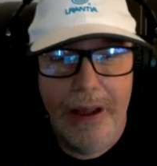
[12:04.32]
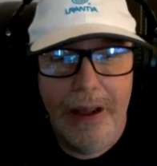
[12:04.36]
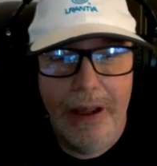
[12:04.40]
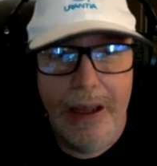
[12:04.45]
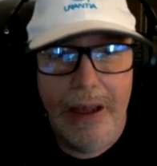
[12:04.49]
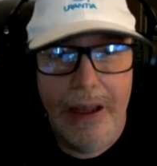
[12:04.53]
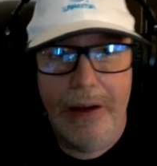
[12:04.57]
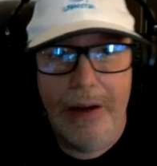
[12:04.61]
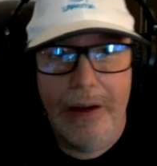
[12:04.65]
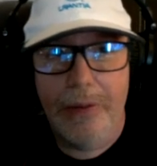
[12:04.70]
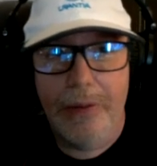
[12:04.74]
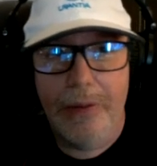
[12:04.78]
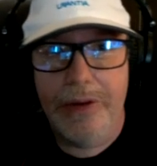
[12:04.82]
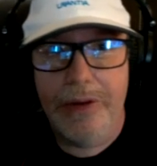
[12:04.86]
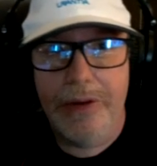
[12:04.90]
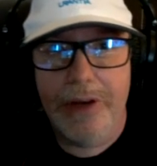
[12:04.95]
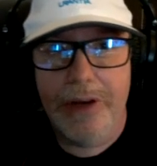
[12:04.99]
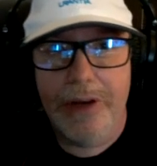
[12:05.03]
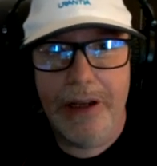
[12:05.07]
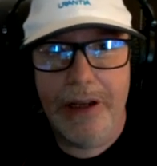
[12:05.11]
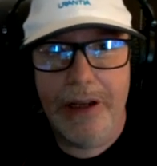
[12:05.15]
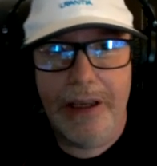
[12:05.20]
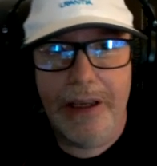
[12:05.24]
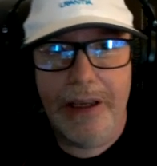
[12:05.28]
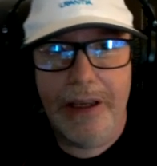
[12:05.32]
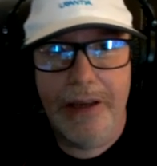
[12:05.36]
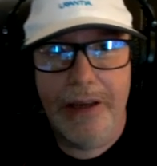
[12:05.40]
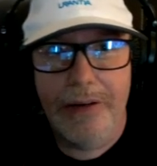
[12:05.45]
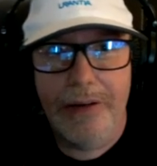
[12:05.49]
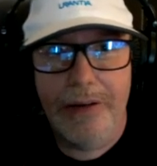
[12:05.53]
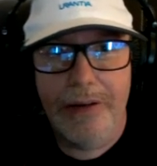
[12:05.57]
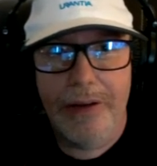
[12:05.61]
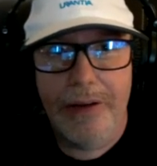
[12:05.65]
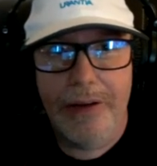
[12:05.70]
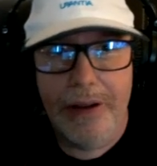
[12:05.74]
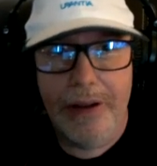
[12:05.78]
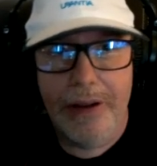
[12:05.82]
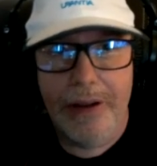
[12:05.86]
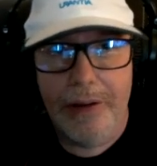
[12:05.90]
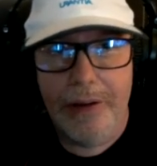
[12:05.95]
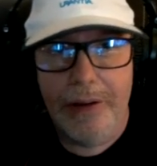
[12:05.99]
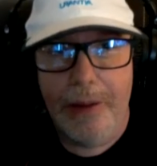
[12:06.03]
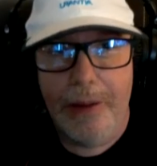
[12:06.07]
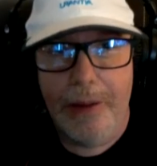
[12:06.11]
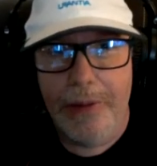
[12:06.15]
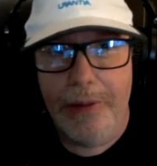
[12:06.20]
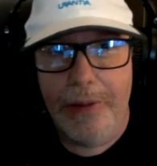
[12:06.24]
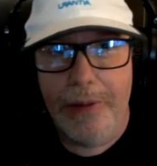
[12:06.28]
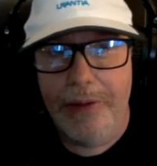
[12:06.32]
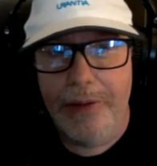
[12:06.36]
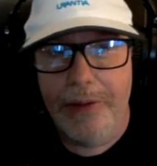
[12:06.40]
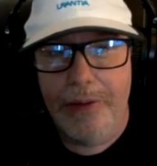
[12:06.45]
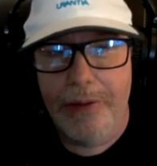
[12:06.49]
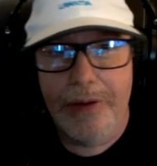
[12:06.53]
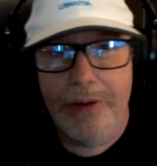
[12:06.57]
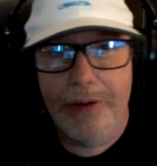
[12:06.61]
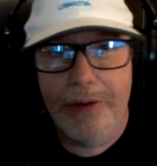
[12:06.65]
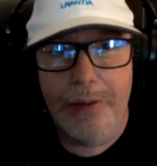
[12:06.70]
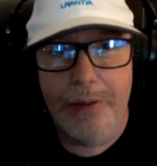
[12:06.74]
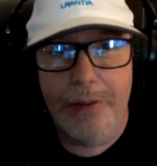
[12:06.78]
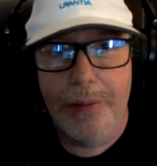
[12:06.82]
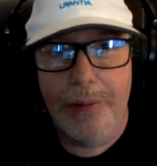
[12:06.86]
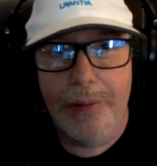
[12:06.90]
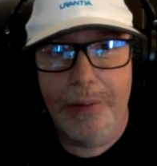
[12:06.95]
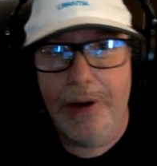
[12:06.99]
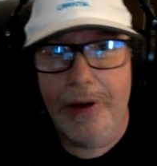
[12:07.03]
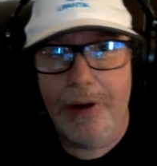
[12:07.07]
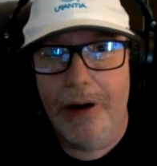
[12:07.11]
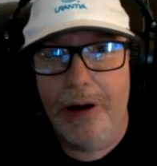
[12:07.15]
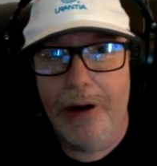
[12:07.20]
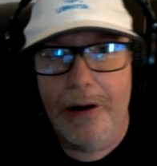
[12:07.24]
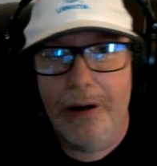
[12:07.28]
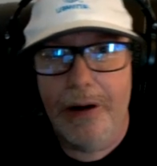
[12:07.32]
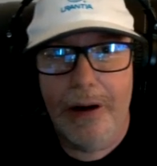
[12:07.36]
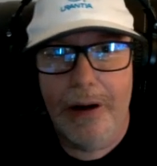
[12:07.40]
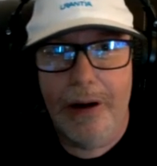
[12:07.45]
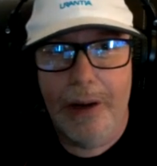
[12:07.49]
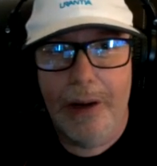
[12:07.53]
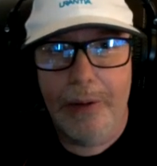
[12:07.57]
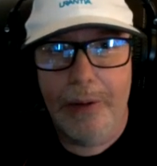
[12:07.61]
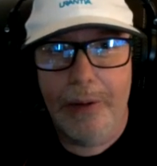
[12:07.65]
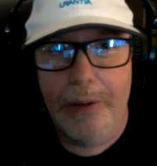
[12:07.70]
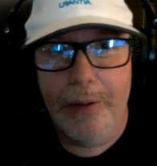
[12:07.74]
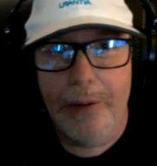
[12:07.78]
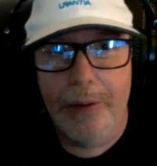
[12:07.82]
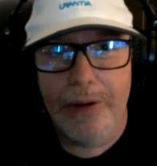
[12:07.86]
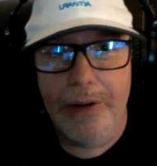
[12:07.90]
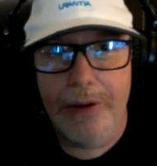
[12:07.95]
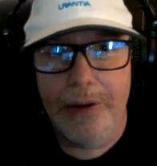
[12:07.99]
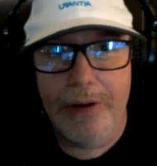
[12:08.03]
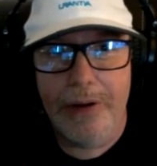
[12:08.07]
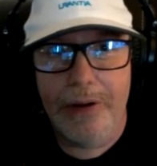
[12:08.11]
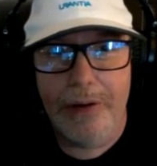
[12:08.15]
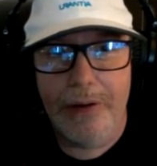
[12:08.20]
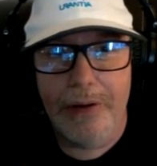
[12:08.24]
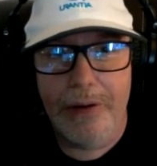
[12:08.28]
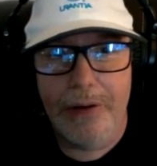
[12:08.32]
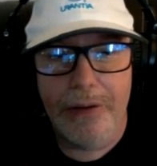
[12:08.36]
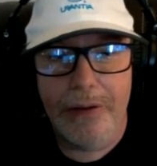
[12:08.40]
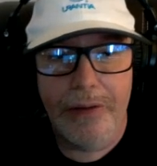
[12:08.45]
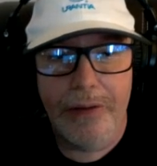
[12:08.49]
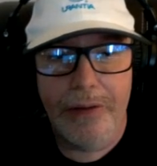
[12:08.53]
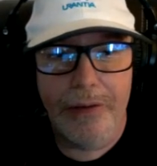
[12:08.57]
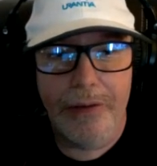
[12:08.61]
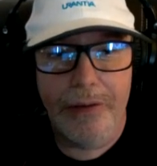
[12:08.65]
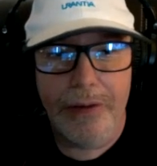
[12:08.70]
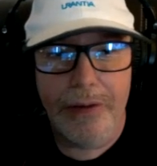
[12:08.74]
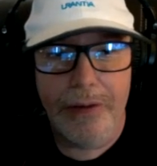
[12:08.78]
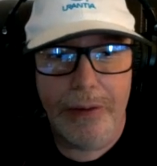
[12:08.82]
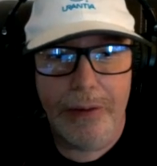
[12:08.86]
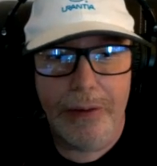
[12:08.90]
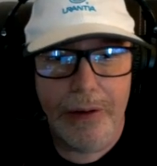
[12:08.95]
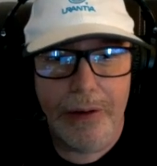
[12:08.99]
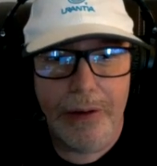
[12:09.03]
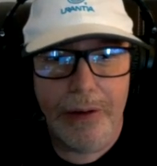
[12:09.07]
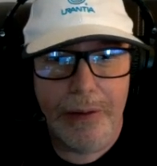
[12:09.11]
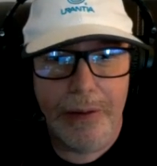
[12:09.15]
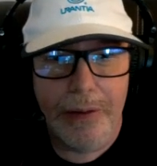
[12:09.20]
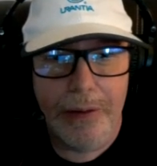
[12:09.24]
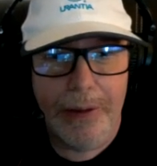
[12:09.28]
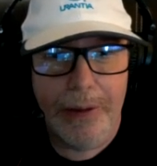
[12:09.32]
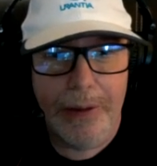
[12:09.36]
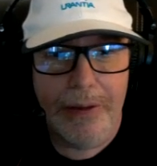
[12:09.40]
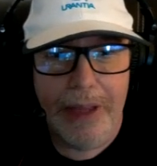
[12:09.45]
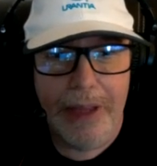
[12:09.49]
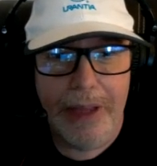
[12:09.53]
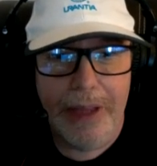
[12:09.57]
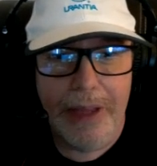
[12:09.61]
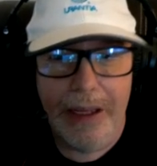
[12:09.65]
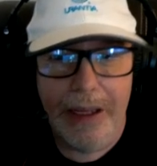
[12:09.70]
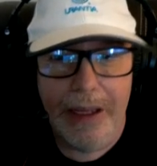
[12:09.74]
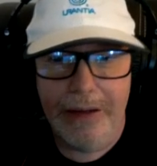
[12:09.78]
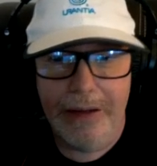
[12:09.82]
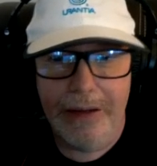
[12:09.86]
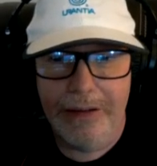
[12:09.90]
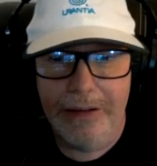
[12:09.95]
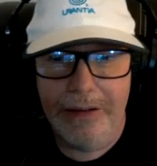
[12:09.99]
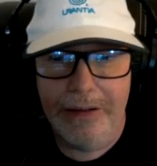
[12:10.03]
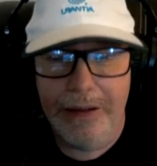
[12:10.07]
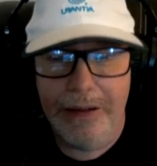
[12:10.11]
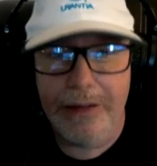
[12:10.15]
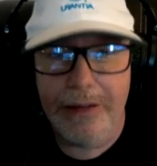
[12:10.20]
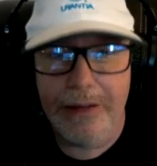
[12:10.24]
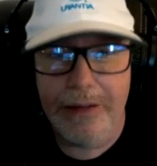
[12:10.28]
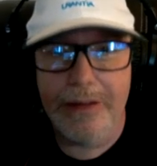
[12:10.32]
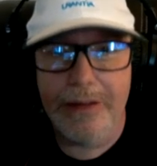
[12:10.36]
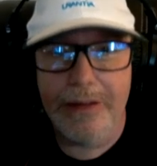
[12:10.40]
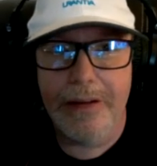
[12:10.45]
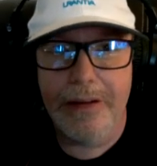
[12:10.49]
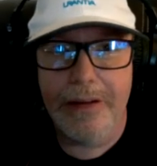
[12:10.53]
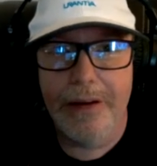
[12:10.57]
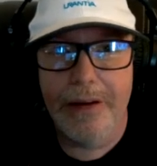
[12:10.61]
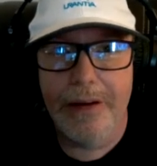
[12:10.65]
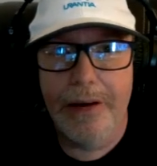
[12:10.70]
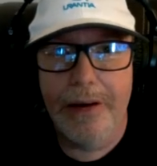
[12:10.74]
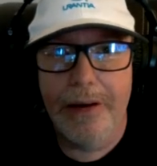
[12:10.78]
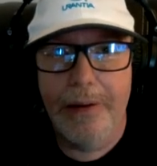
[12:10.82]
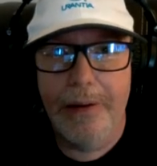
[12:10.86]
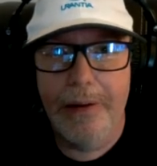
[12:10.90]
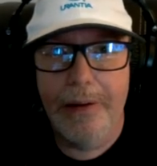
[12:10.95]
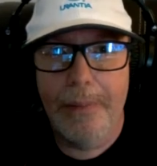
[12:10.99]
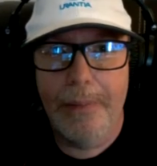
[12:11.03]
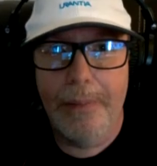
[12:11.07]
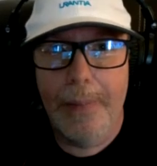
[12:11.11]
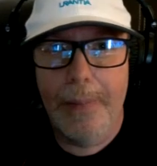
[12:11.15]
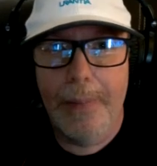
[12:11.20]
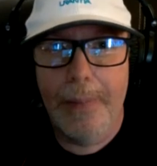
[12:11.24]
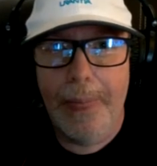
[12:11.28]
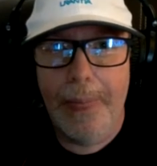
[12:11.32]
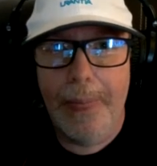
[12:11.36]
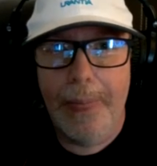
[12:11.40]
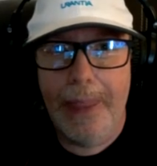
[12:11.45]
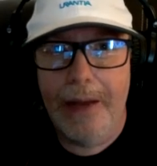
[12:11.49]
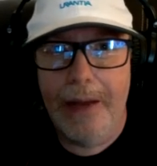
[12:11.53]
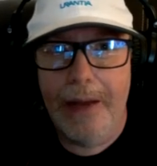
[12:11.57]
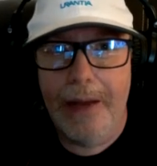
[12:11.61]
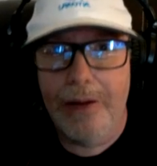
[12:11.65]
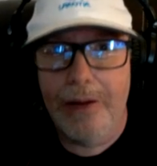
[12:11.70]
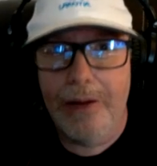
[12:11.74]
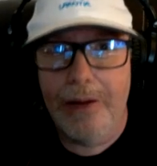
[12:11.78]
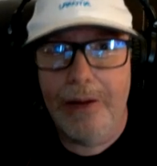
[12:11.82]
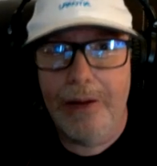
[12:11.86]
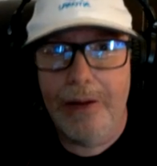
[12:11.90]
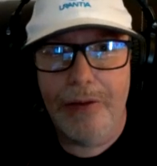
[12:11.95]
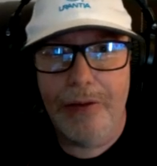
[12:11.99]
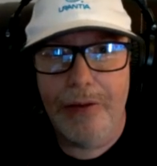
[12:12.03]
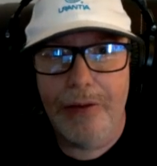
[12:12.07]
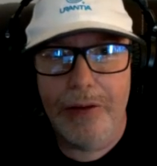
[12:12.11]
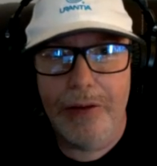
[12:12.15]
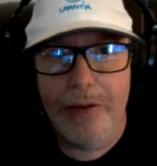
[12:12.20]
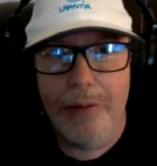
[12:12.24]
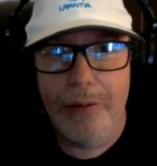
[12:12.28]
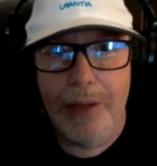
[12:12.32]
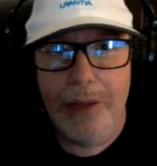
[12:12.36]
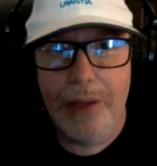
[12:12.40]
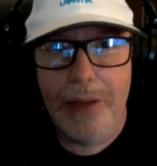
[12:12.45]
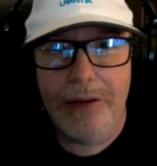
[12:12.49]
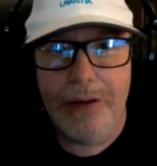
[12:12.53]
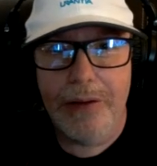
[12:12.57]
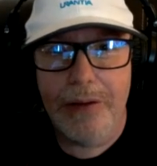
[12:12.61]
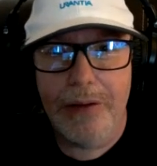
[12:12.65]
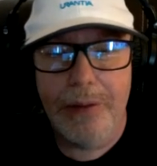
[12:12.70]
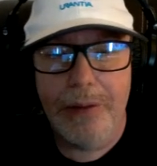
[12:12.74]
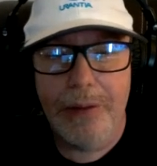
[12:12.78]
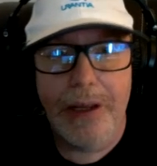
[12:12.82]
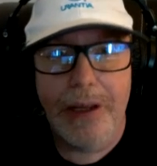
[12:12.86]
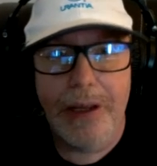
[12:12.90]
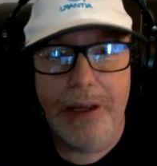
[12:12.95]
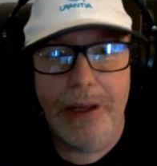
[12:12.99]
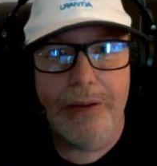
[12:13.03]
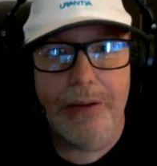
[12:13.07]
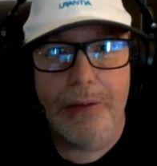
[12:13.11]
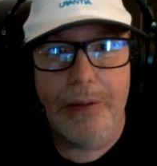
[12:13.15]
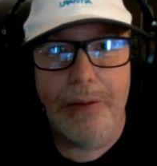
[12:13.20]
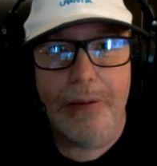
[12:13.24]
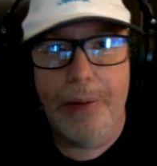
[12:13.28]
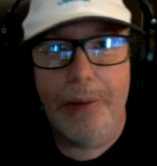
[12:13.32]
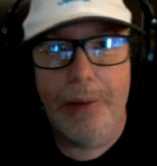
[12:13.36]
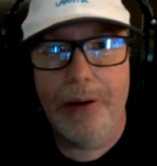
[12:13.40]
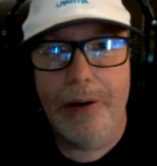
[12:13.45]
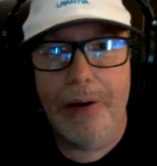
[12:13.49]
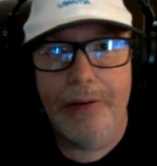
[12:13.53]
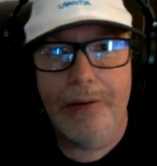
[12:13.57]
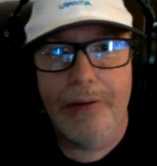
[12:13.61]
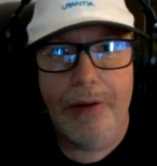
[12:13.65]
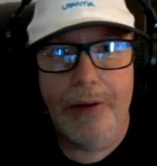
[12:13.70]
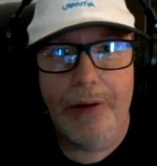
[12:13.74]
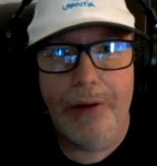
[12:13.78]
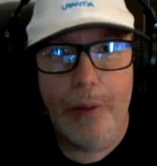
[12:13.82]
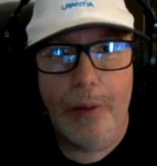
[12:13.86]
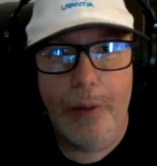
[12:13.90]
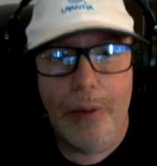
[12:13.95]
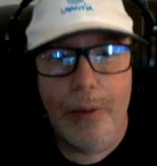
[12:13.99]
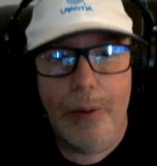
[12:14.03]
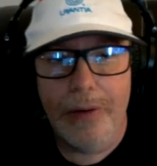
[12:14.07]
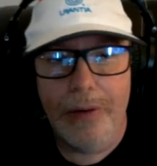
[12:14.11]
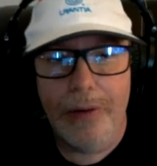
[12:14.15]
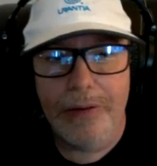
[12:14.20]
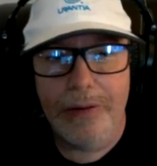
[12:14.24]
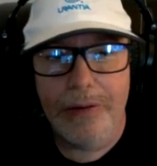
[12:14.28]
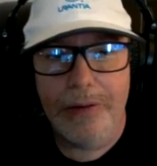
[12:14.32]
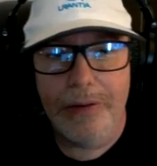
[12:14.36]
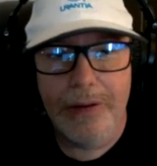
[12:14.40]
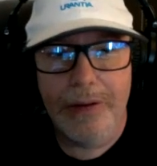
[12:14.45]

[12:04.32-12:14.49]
And it was John Keel that I believe it was this book, Our Haunted Earth, that first talked about they exist in a different dimension, but yet they're a part of our world.